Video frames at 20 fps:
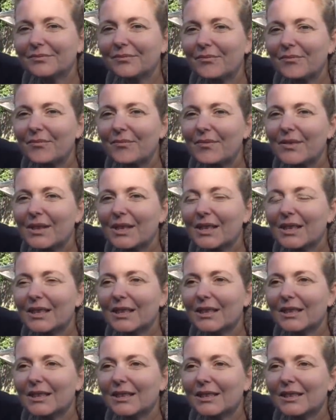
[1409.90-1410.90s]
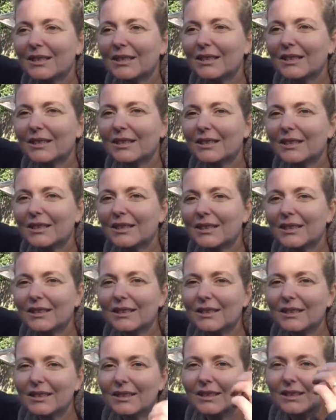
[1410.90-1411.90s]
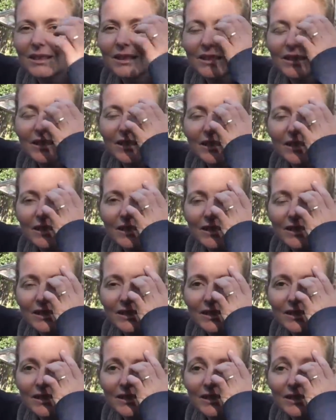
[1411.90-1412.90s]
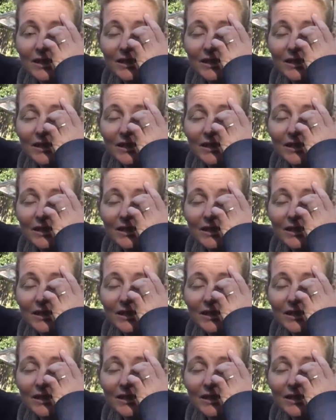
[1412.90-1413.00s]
No words are spoken by the person on screen.